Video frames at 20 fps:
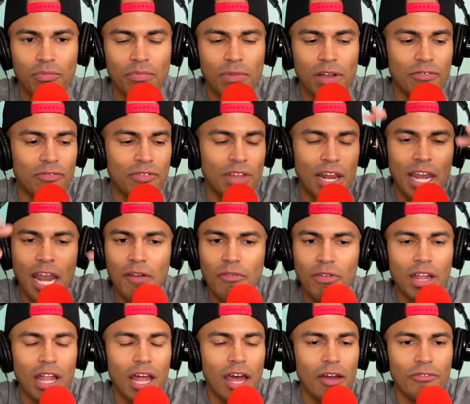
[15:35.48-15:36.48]
if they never
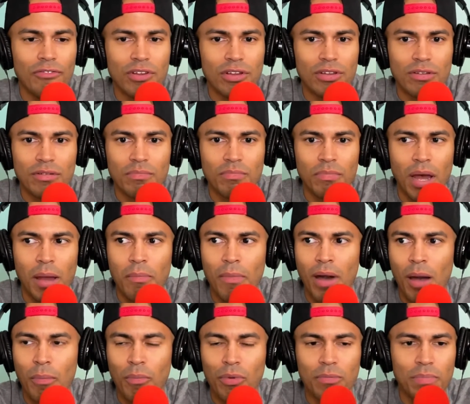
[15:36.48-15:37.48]
left, my
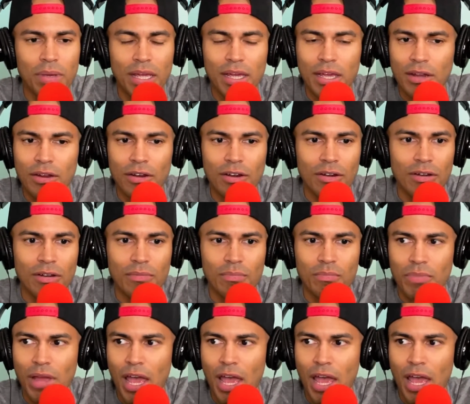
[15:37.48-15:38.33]
mom would be here